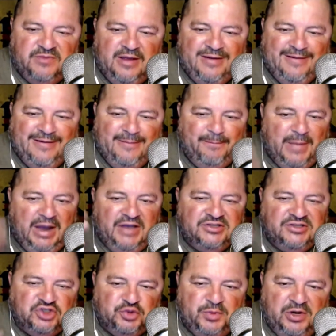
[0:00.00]
minds and
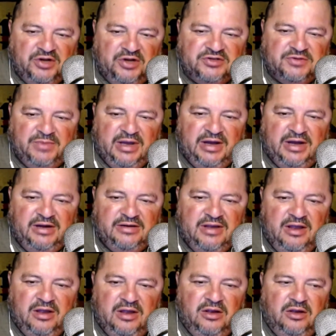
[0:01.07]
spirits and body,
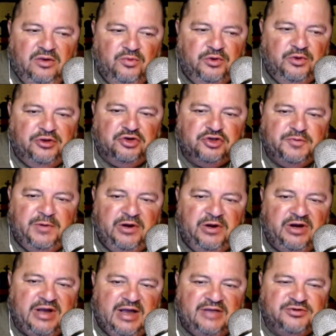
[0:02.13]
with your spirit
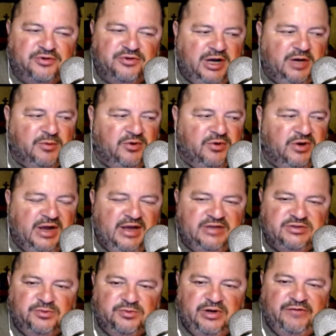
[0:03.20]
guides, your animal guides,
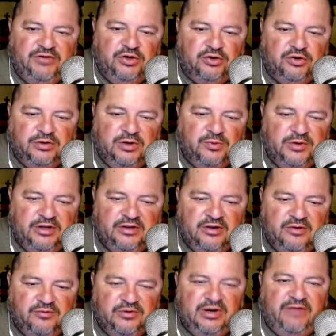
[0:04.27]
whatever you're going with,
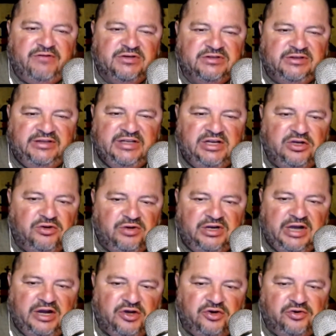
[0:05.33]
whatever is leading you and
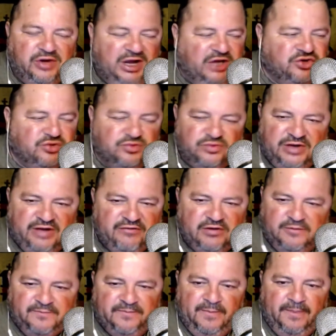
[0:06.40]
guiding your angels, whatever,
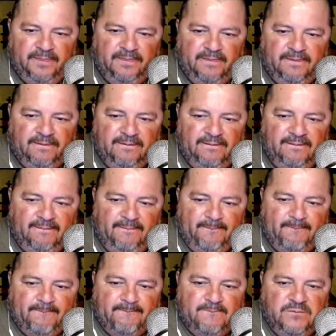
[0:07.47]

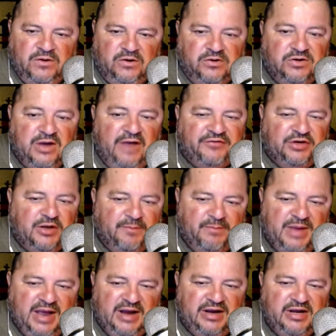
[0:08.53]
you know, you have to come
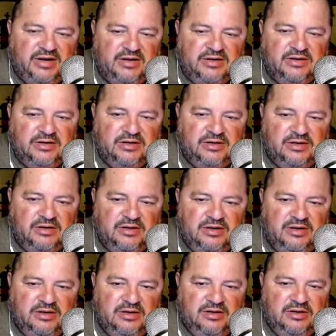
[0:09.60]
back
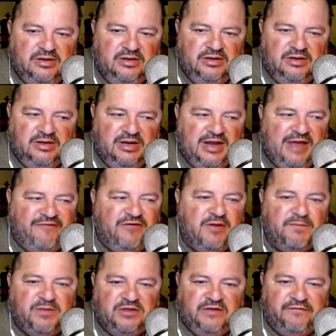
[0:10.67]
and have
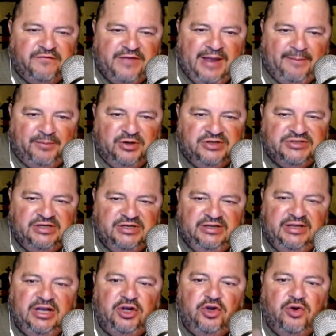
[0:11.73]
empathy for that person,
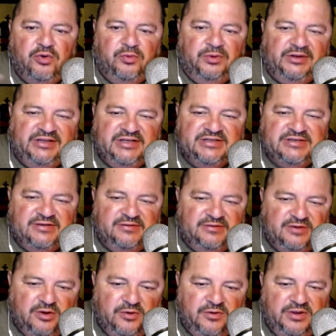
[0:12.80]
let go and release and
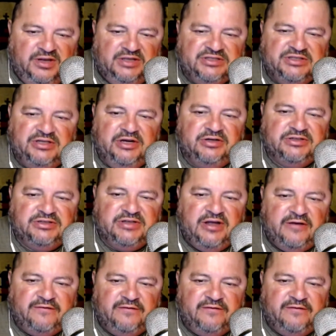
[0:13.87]
know that it's their stuff.